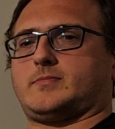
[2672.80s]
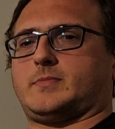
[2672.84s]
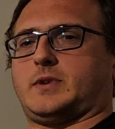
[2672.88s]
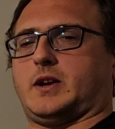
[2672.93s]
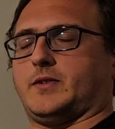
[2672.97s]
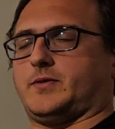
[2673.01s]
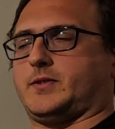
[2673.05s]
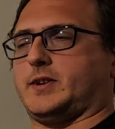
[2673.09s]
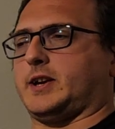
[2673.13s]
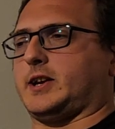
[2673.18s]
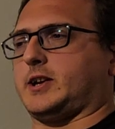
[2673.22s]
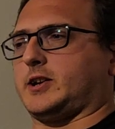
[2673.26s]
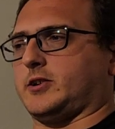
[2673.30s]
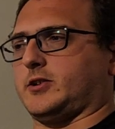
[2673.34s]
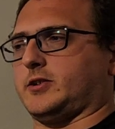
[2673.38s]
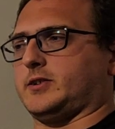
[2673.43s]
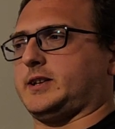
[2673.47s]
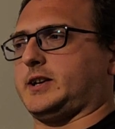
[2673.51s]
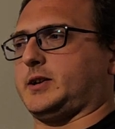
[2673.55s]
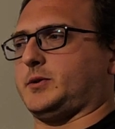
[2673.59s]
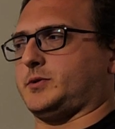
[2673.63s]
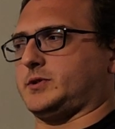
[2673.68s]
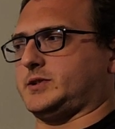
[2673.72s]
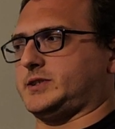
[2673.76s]
If they could,
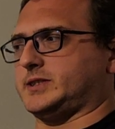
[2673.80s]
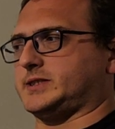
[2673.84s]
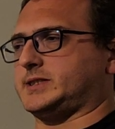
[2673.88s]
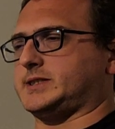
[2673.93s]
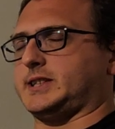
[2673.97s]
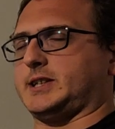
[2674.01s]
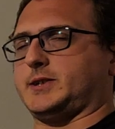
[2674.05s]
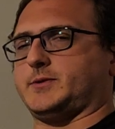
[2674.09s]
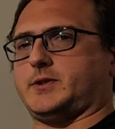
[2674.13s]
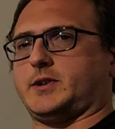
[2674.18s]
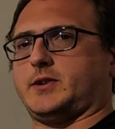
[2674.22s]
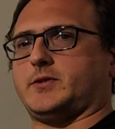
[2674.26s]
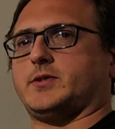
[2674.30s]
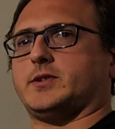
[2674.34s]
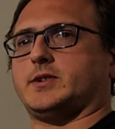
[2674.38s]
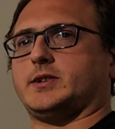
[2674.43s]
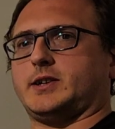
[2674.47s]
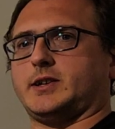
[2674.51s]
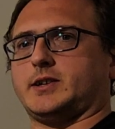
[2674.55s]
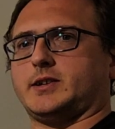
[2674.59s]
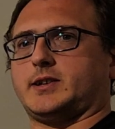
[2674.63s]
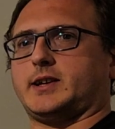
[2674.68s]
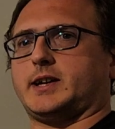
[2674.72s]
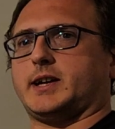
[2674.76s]
they would deceive even
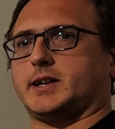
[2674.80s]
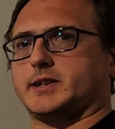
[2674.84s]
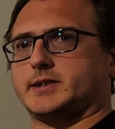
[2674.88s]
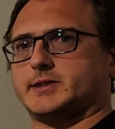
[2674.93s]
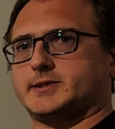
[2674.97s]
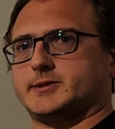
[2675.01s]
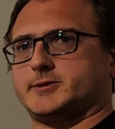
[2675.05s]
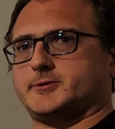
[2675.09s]
the elect.